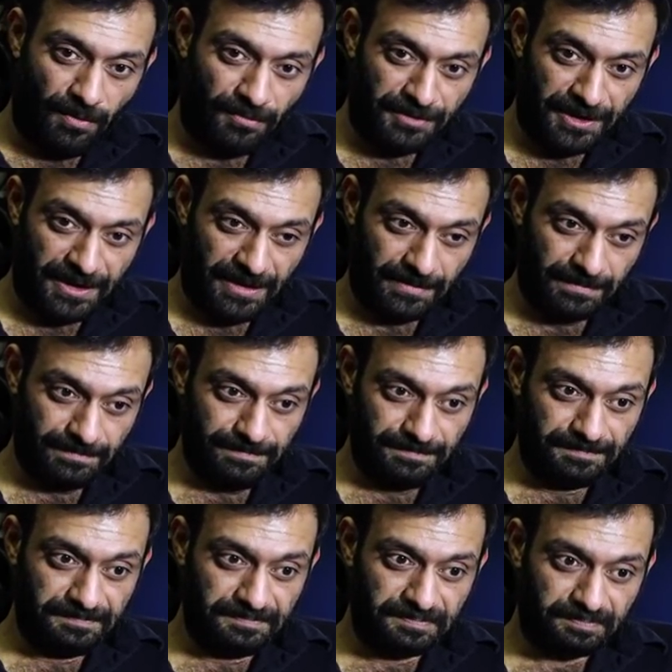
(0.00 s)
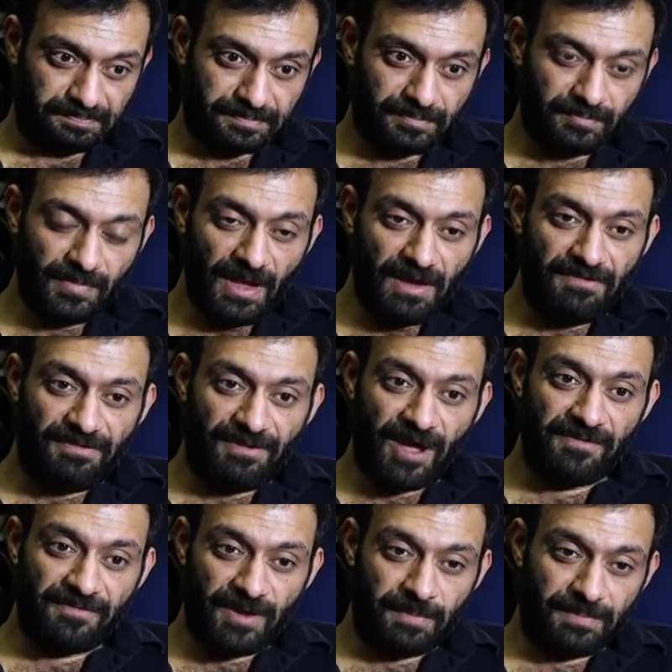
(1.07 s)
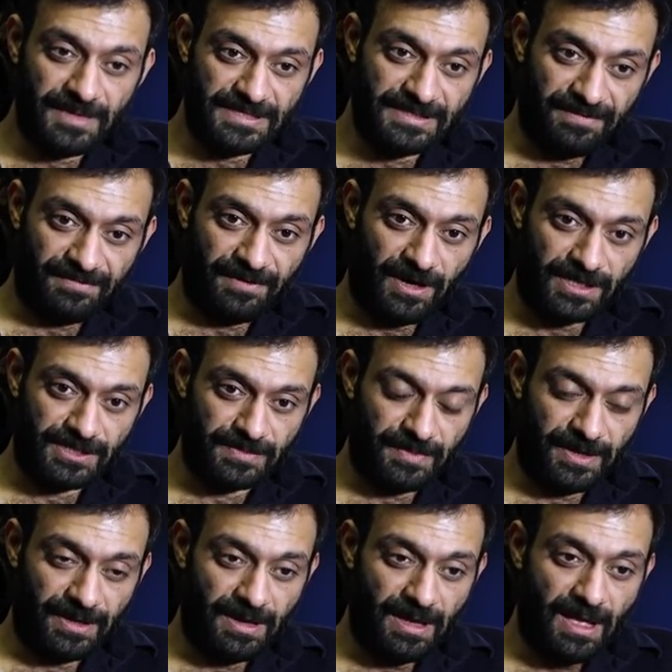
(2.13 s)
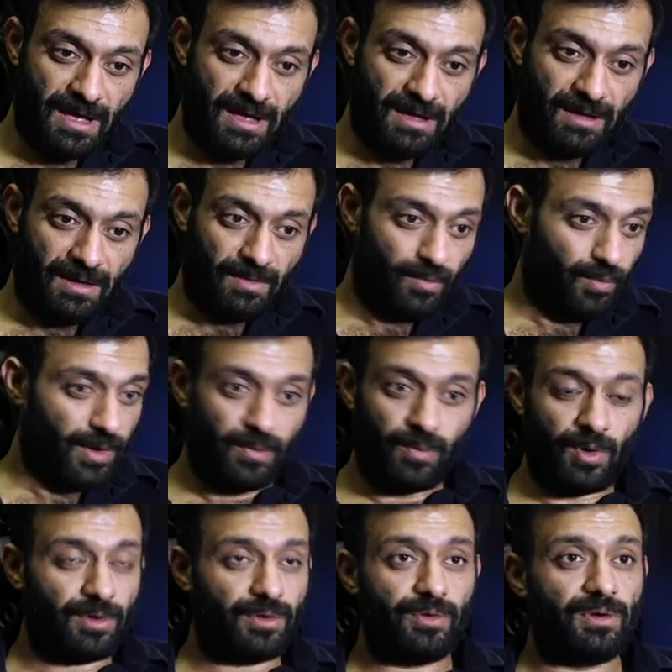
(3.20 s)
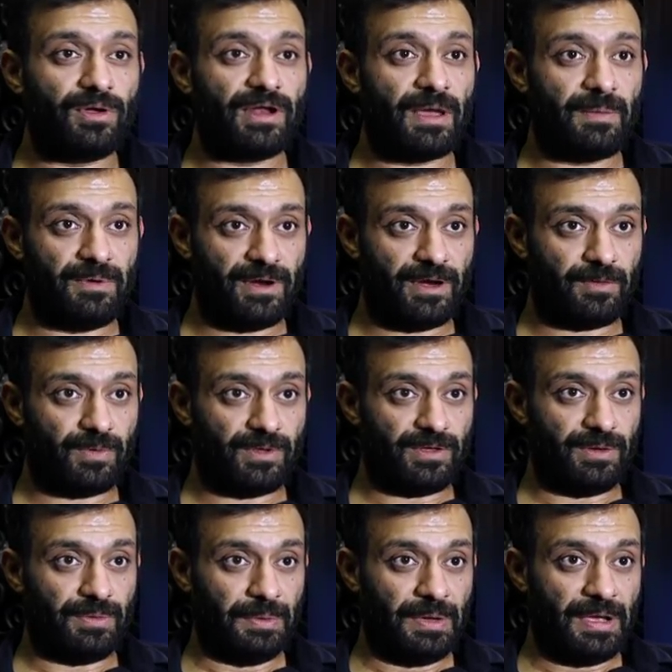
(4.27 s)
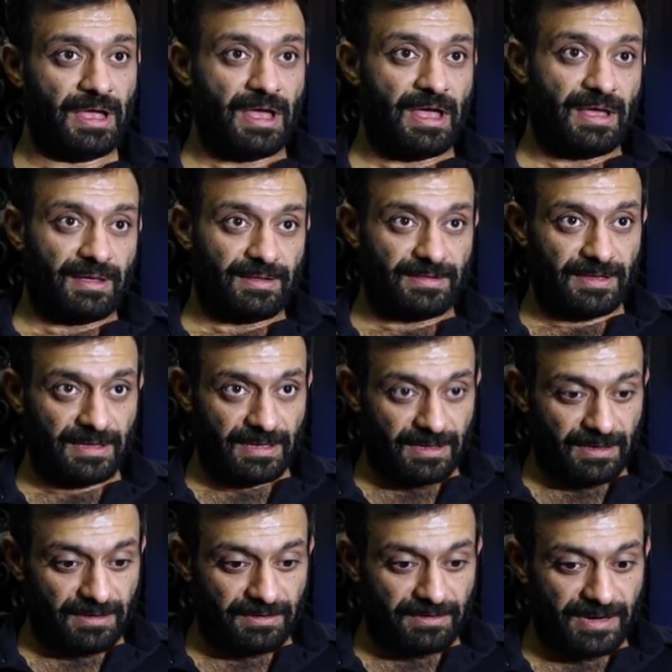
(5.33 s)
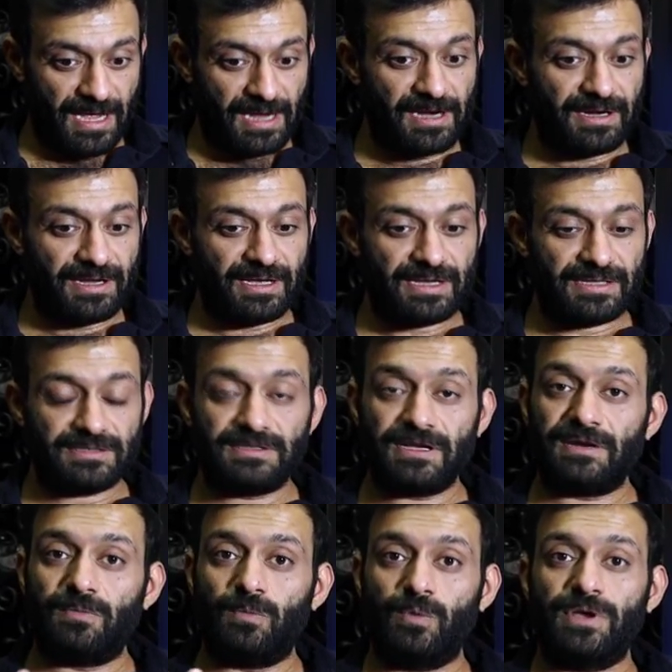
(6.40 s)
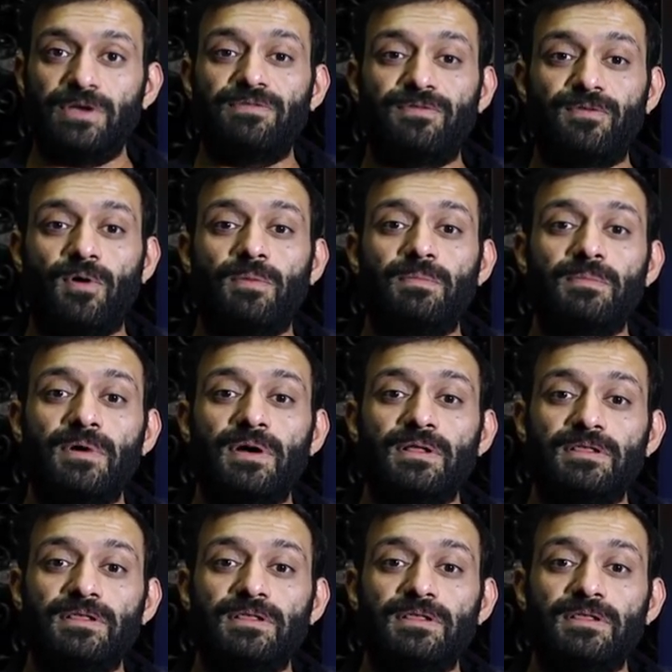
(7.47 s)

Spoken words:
over here, 5 companies have asked me, we want to collaborate with you. The reality is that we form